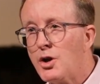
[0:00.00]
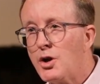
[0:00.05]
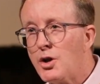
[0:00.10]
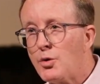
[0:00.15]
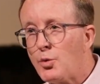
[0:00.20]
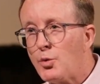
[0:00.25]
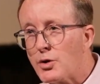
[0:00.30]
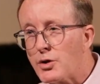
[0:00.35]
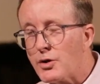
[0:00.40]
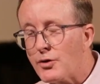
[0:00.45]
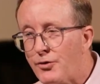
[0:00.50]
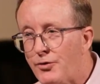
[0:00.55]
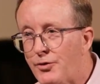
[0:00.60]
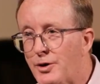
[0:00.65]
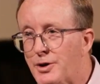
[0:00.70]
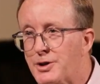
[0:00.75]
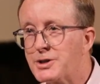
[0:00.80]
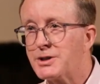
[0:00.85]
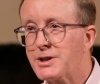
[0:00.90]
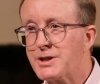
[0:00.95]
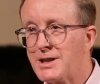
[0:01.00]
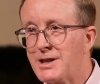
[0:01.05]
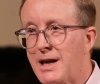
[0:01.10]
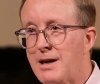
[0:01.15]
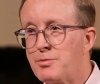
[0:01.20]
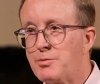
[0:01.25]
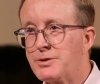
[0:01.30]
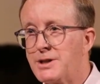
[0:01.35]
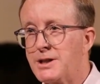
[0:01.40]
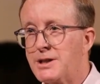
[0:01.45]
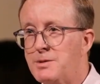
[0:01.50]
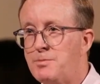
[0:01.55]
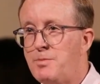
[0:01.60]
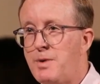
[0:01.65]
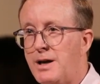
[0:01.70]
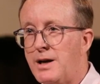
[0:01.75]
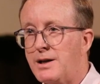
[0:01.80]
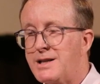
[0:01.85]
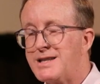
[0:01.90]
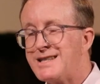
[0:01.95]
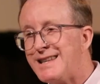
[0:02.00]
what the first disciples experienced.